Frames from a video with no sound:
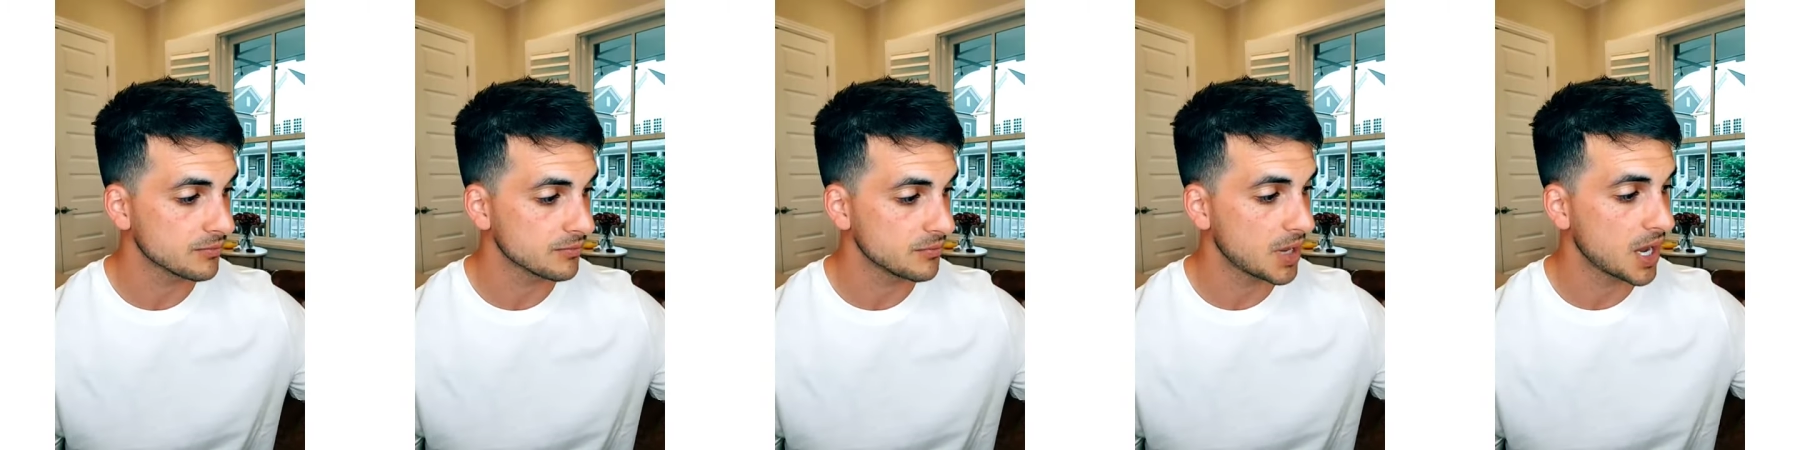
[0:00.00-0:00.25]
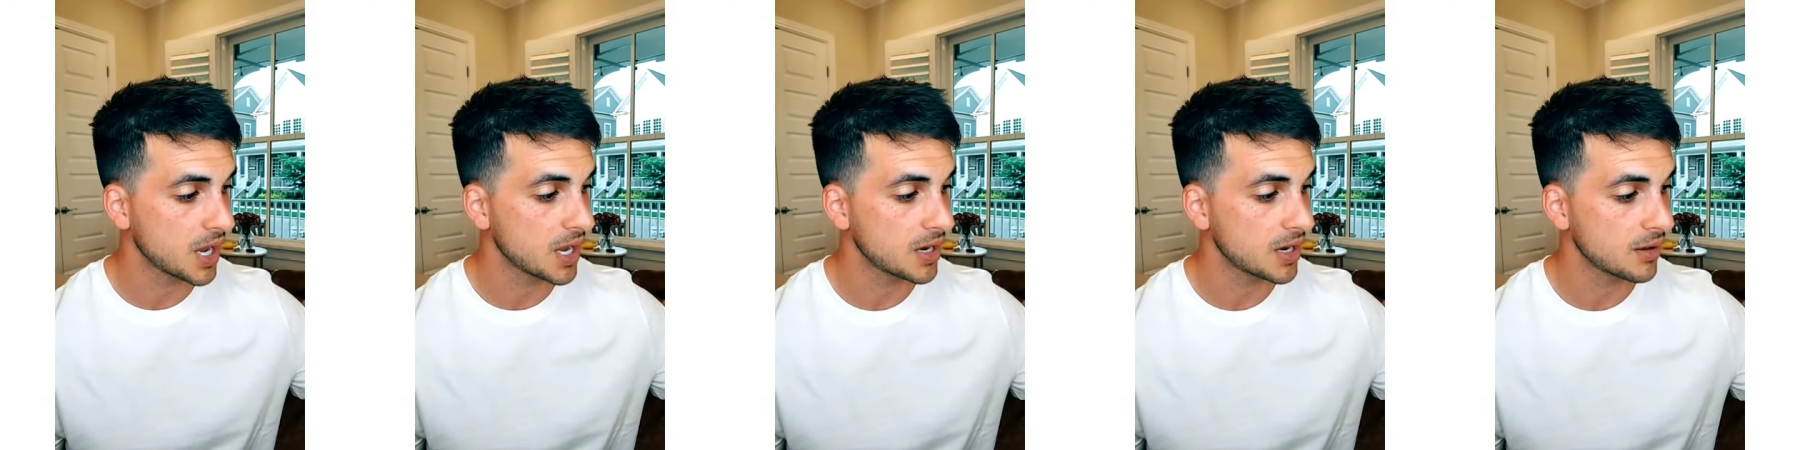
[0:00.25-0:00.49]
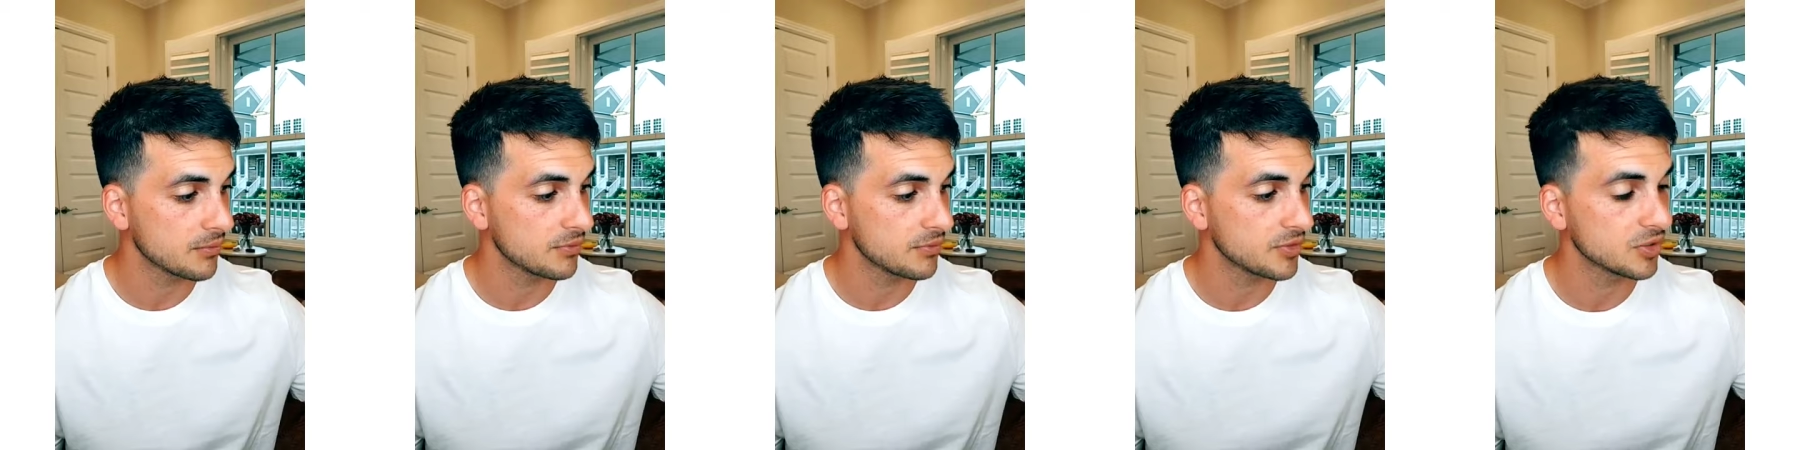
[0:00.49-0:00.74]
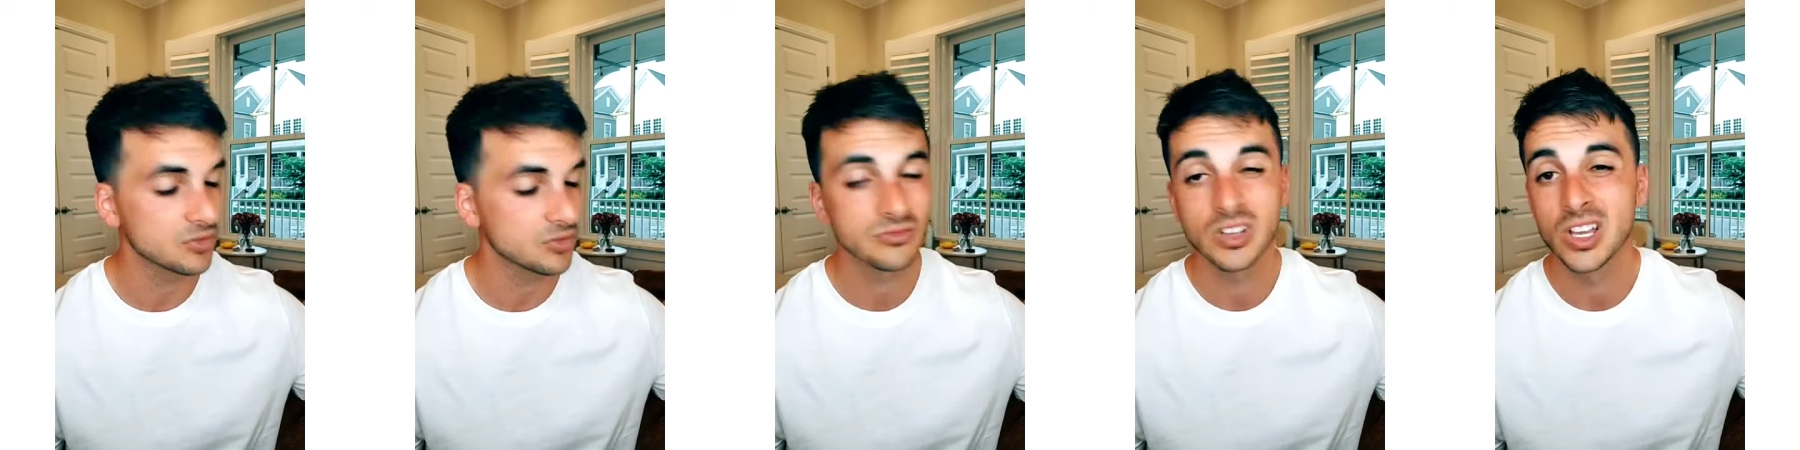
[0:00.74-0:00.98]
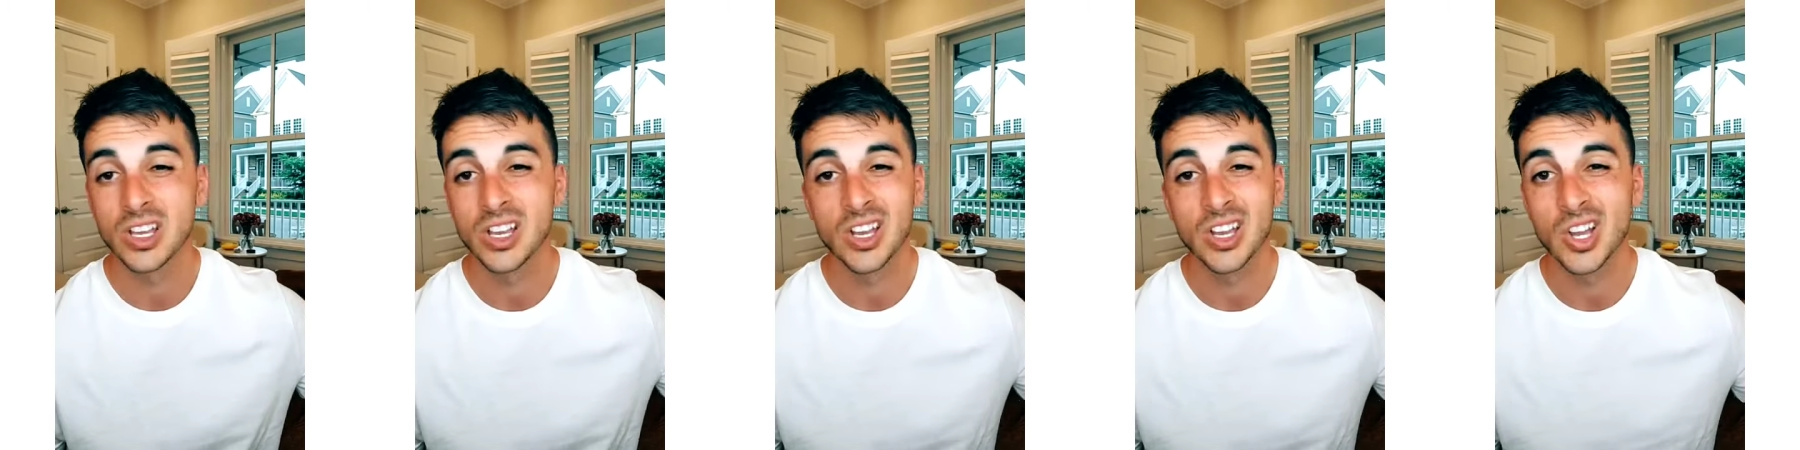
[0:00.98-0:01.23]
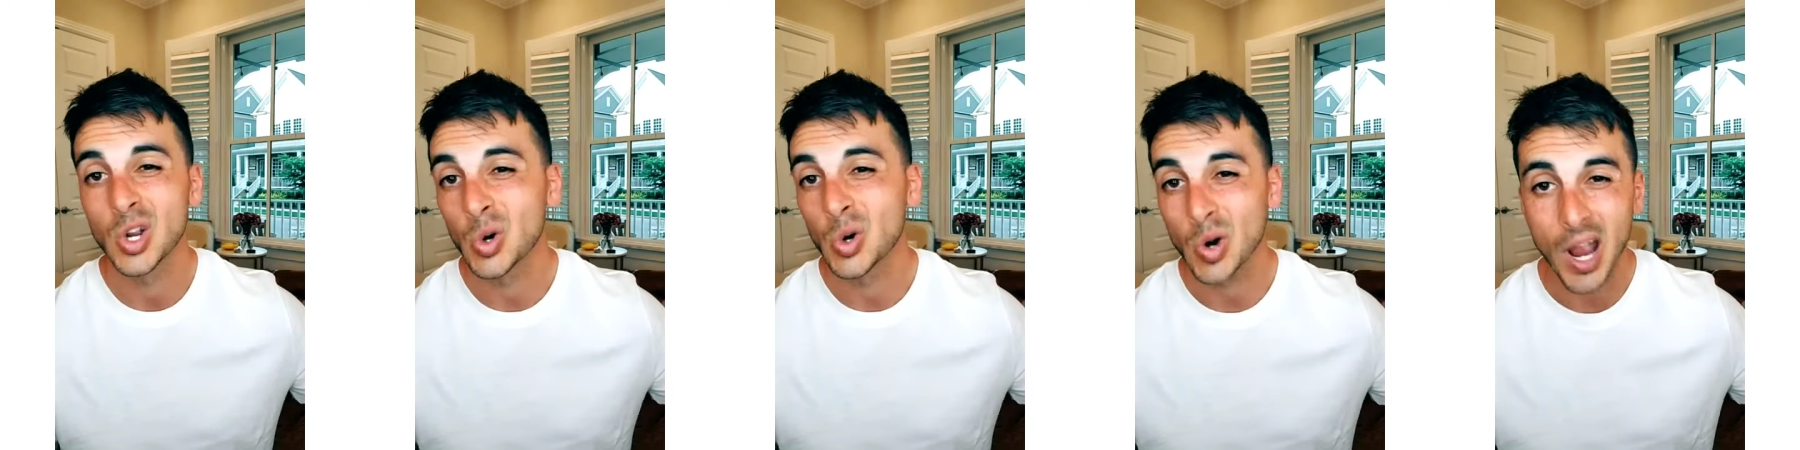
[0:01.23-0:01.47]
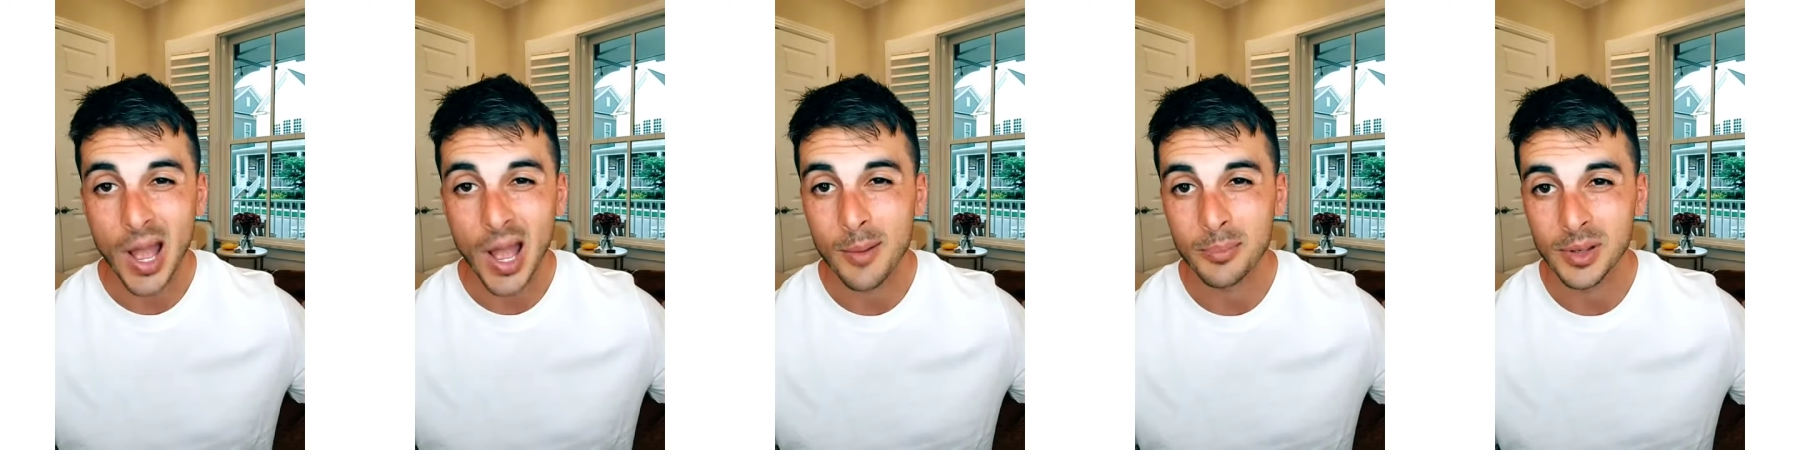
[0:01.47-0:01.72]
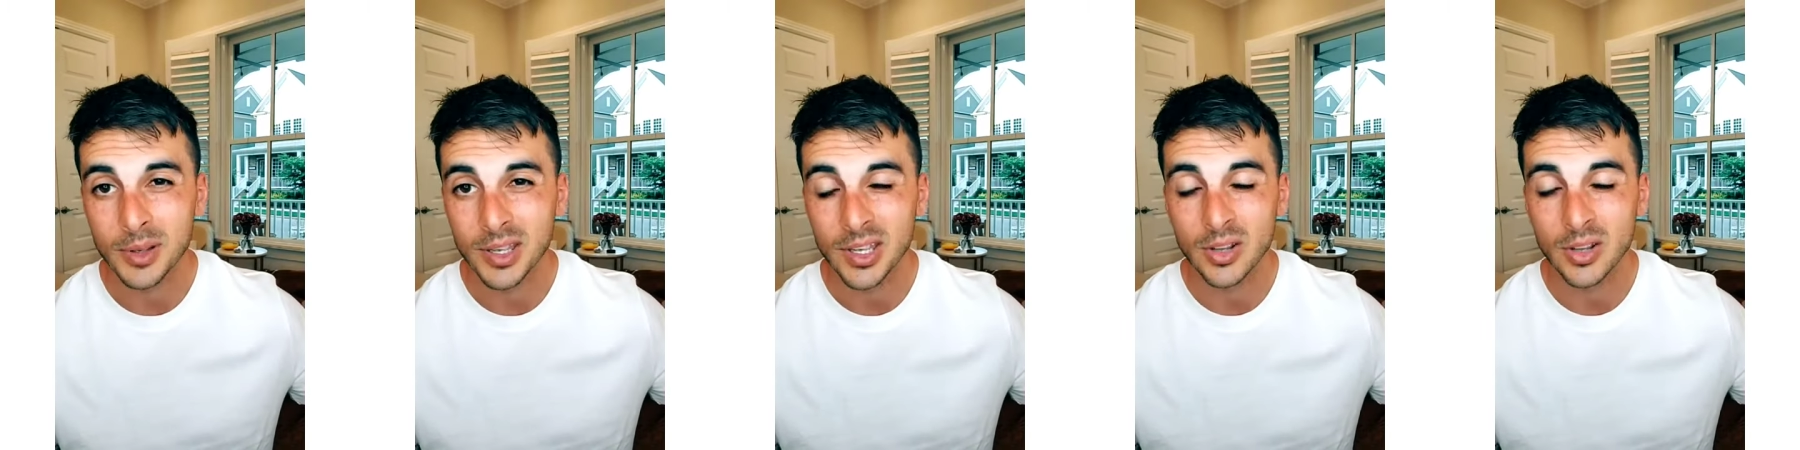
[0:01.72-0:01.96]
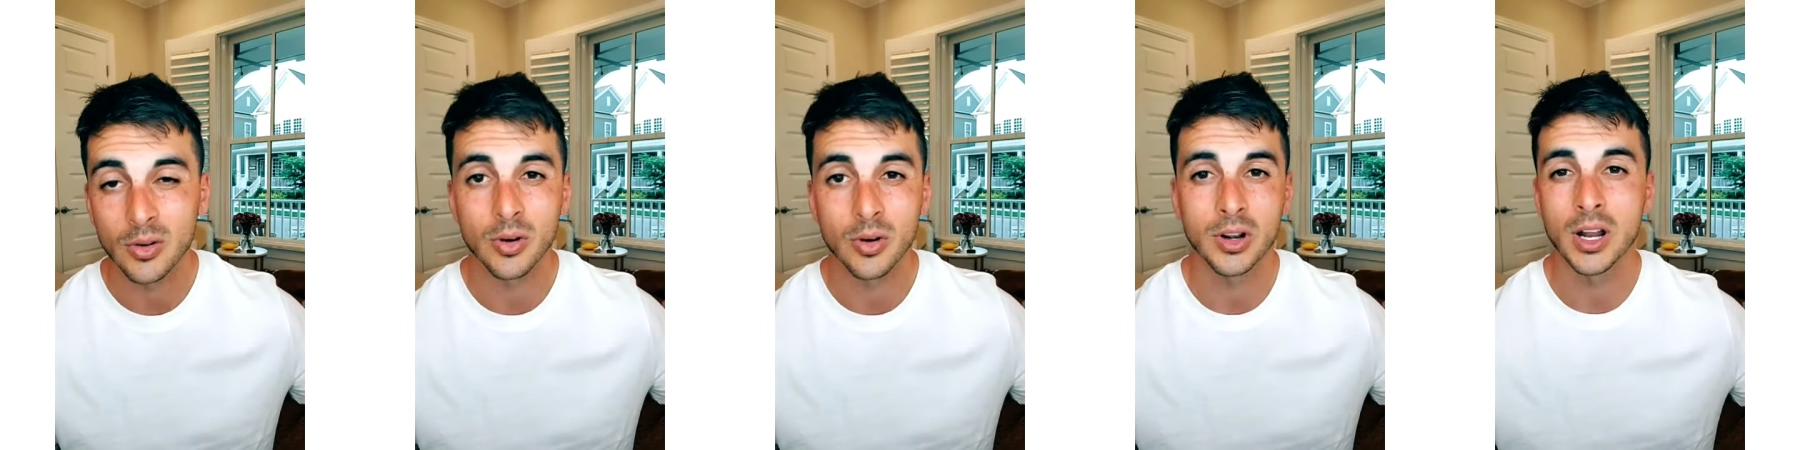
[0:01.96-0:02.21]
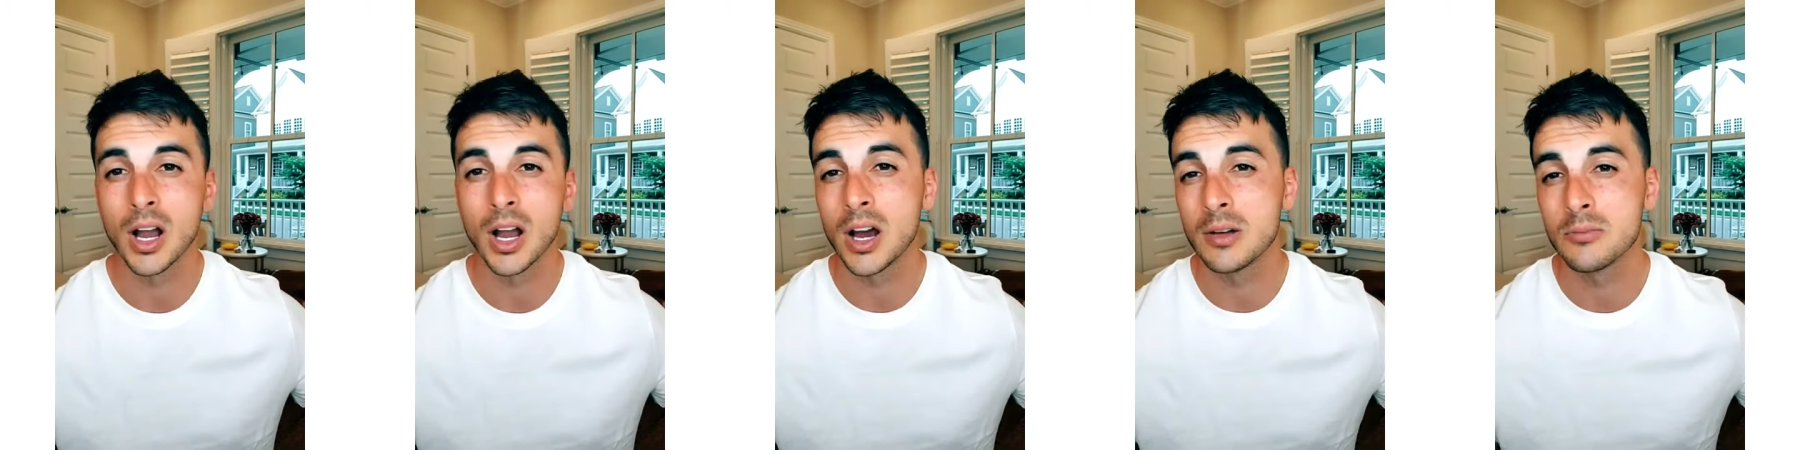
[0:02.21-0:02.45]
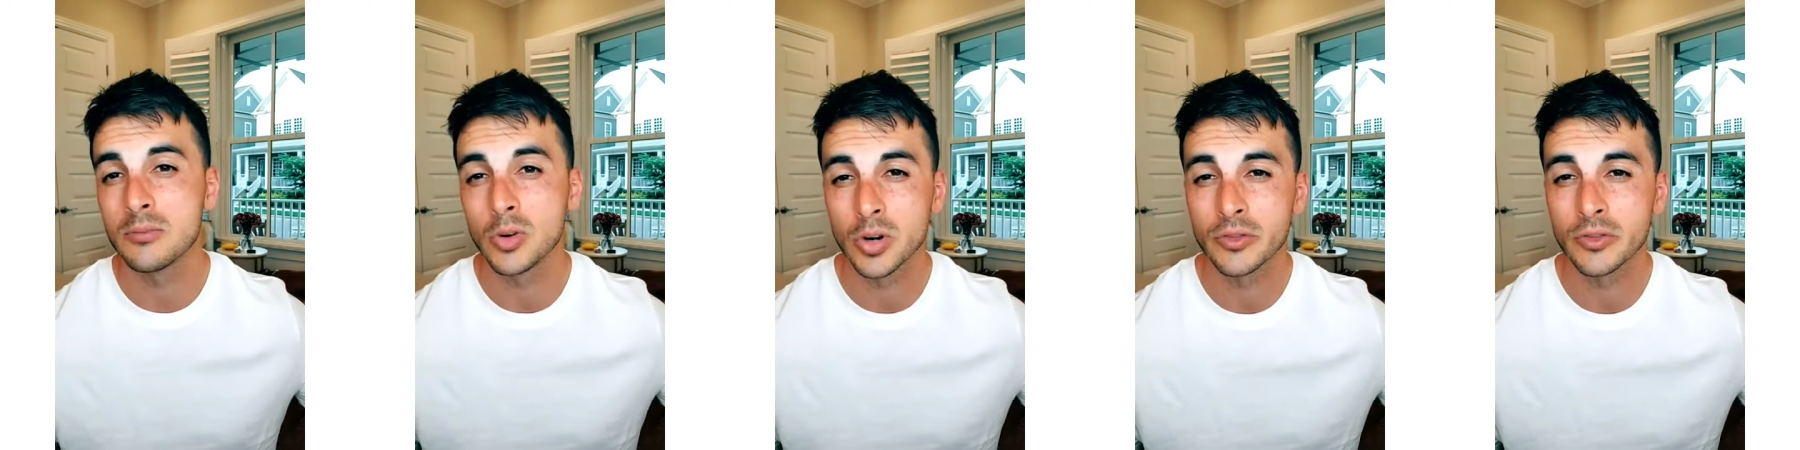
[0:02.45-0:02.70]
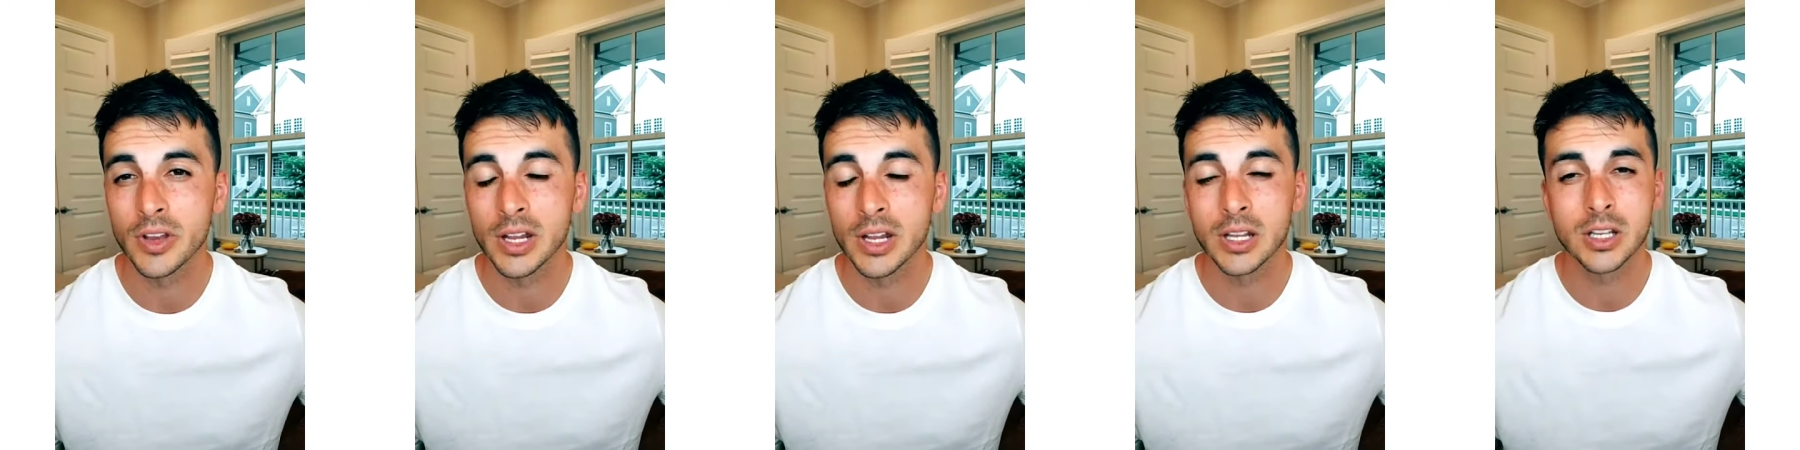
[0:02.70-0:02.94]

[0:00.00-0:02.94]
man, I feel crappy or unmotivated,